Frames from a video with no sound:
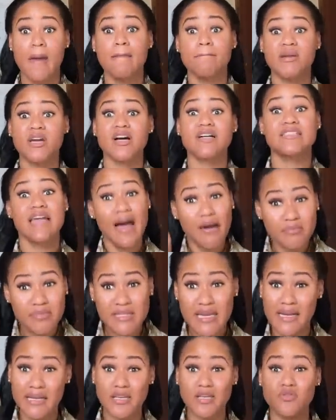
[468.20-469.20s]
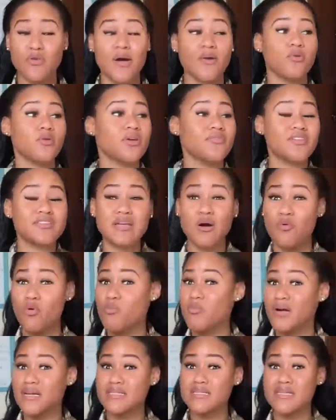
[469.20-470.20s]
Because I'm telling you, I don't know if it's a
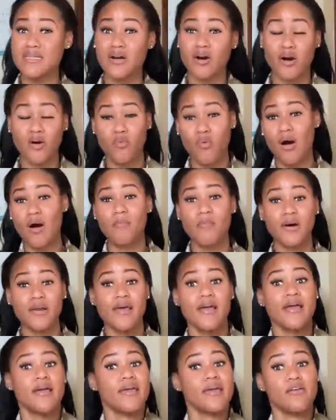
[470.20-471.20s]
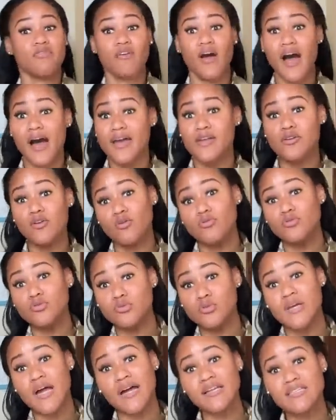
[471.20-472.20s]
woman thing or what, but if I don't
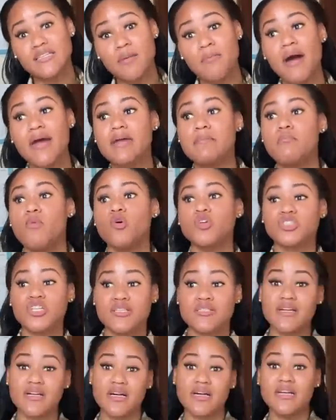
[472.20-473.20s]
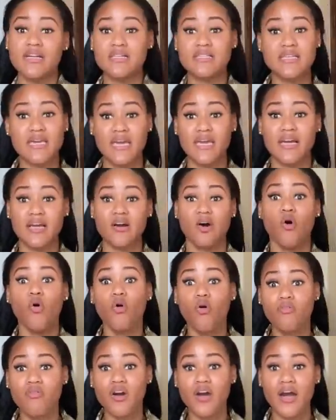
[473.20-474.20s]
do that, my emotions are gonna take
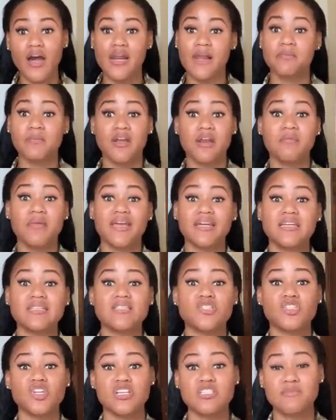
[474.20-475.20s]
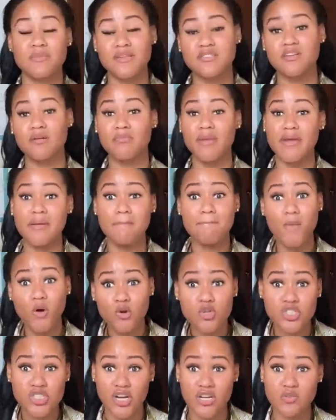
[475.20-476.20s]
over and I'm gonna make decisions based on my
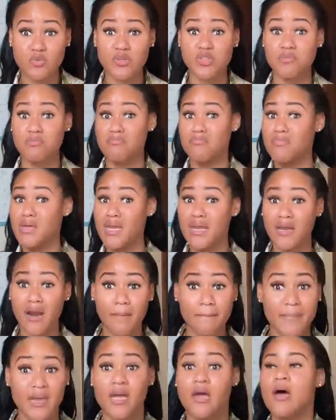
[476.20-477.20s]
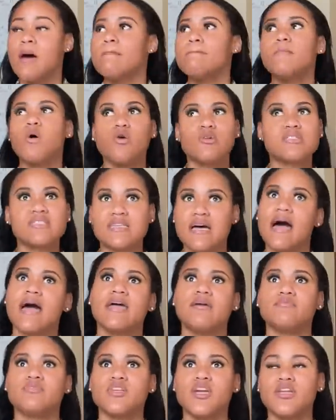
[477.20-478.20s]
emotions, which may not, most
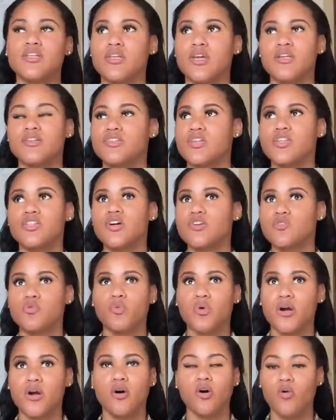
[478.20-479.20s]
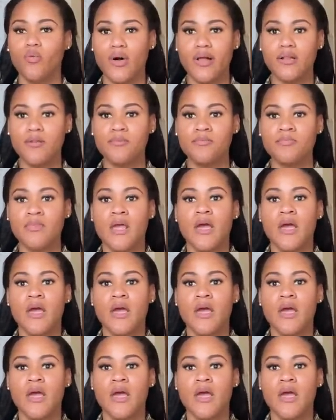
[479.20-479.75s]
times it doesn't work out well.